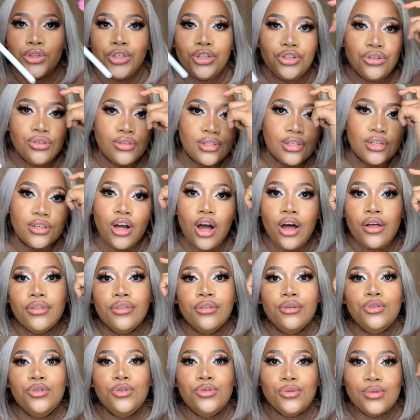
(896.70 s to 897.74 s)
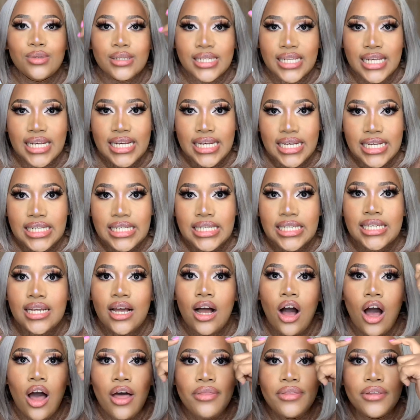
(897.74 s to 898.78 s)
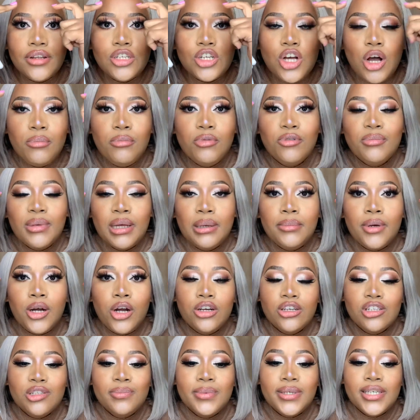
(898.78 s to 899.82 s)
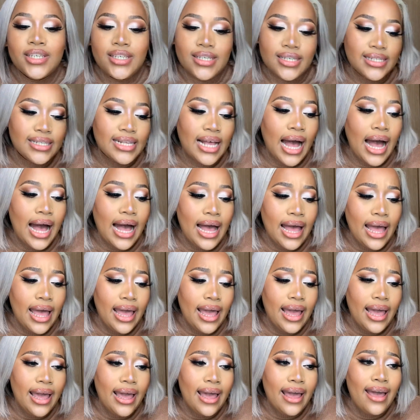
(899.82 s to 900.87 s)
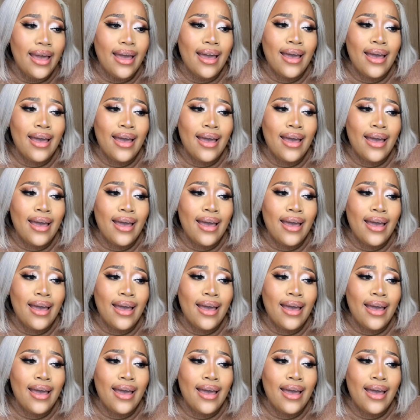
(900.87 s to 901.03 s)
use an use it on the top of my brows because I